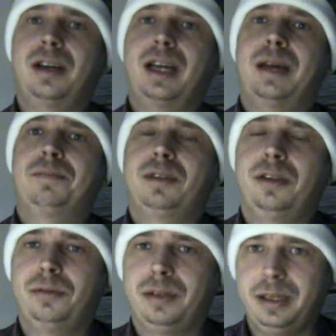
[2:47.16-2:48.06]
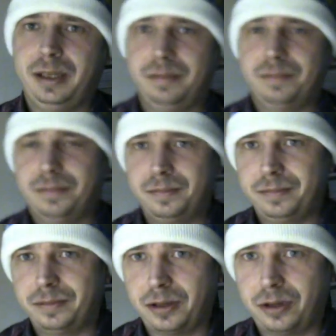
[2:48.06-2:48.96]
Absolutely
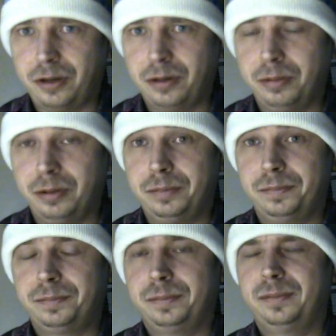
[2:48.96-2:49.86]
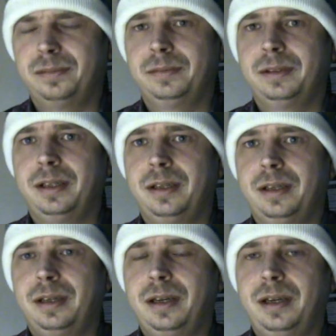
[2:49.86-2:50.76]
horrible
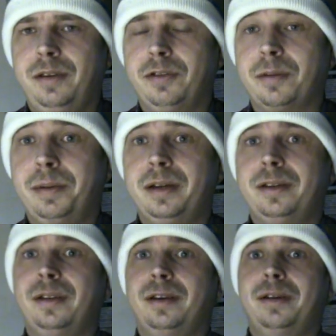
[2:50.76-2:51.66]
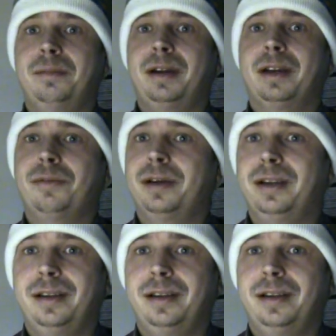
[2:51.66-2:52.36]
if you compare it to the American one,